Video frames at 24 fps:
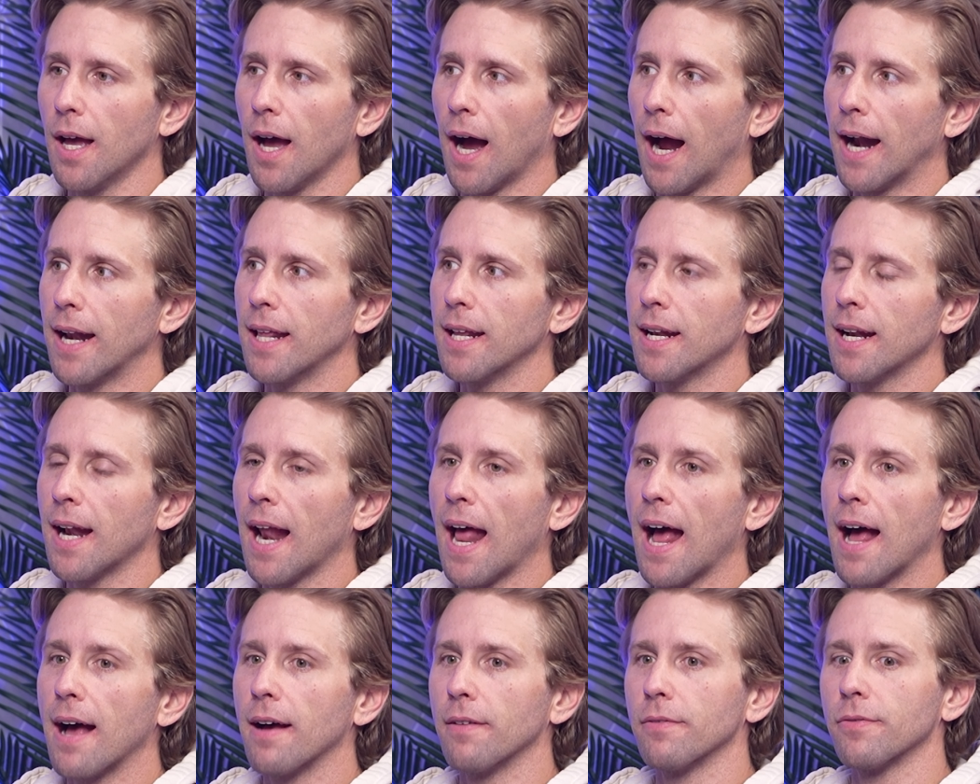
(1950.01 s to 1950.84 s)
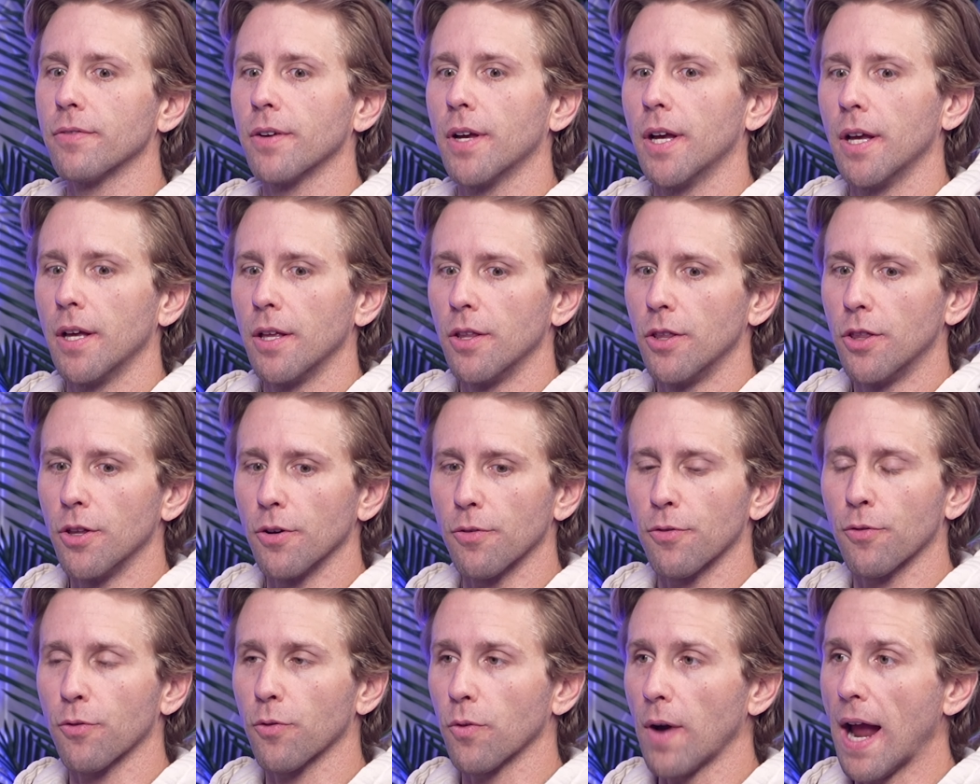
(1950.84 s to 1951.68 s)
I didn't have the
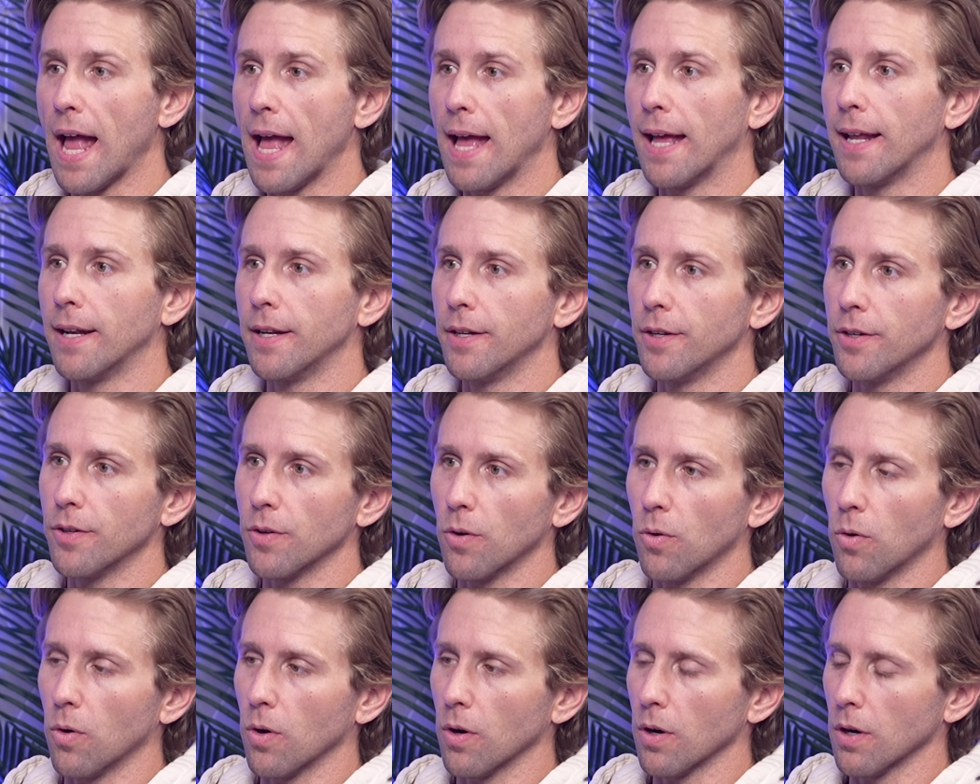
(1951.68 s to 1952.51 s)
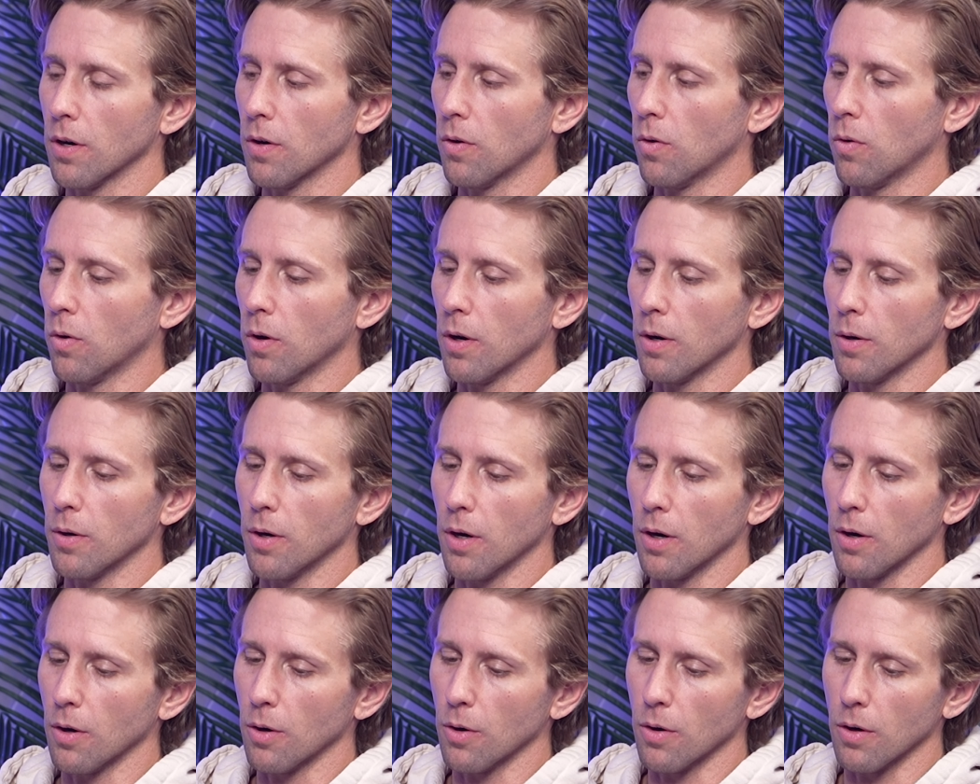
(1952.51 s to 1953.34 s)
friend or, or
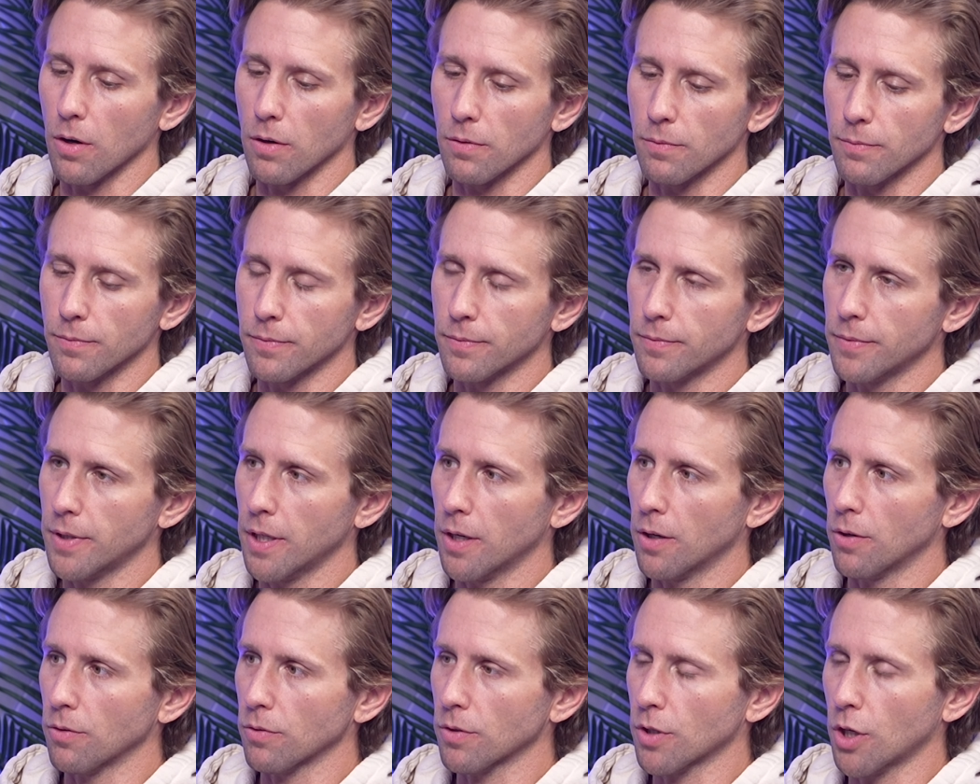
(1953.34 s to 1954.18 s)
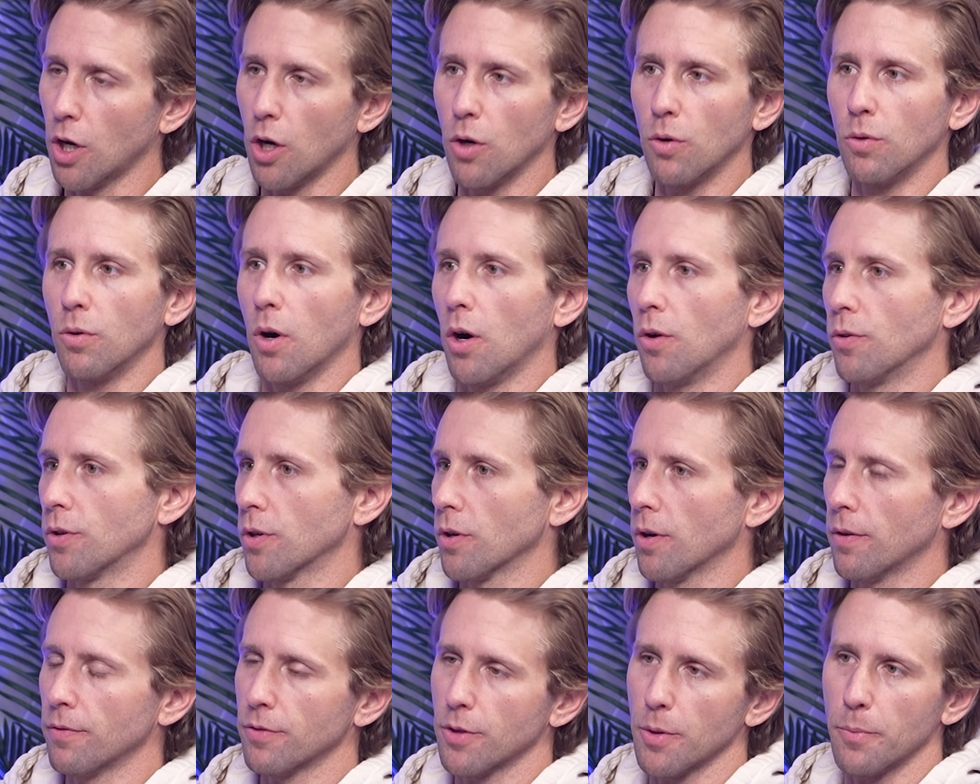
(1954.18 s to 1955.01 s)
or or, you know
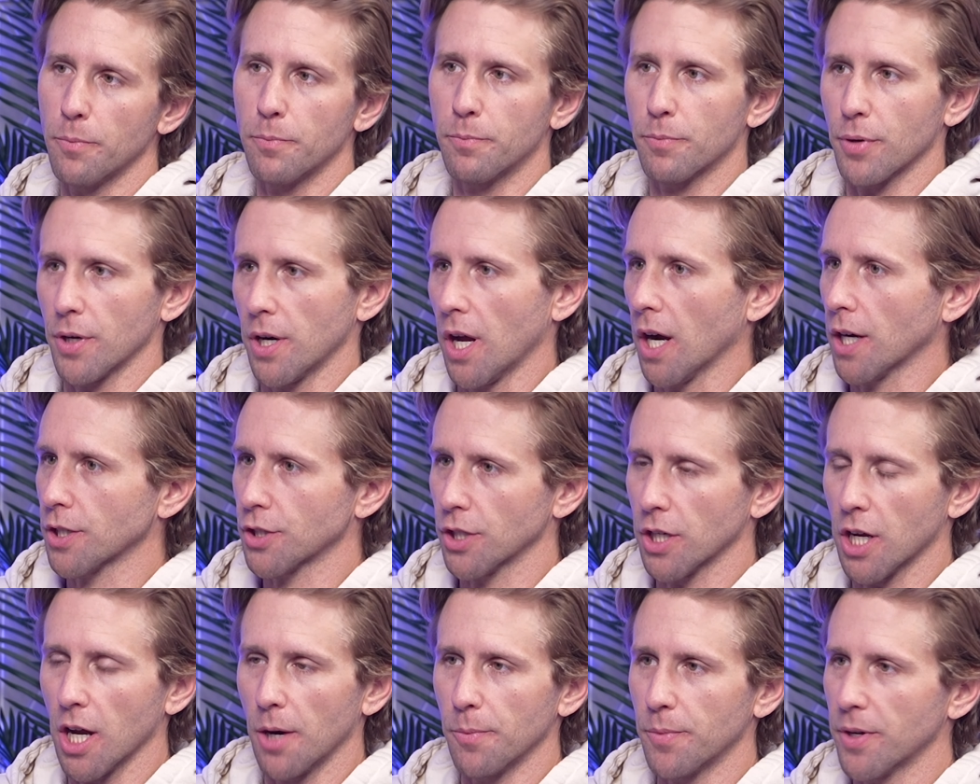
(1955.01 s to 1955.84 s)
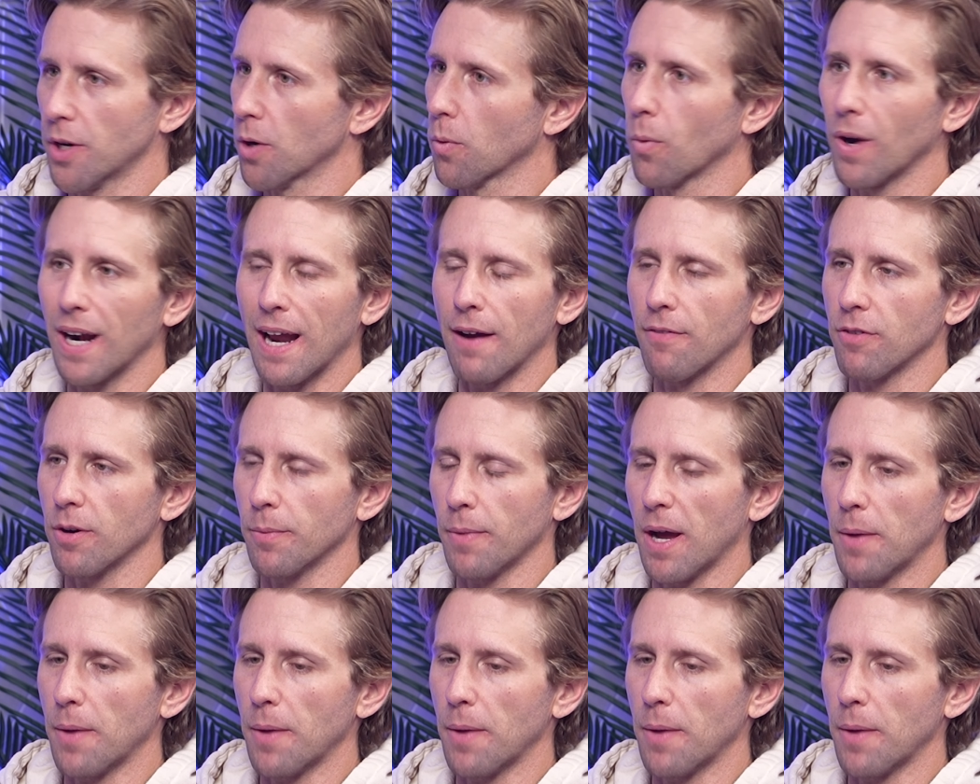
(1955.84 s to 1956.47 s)
co-owner of the production company or whatever yes.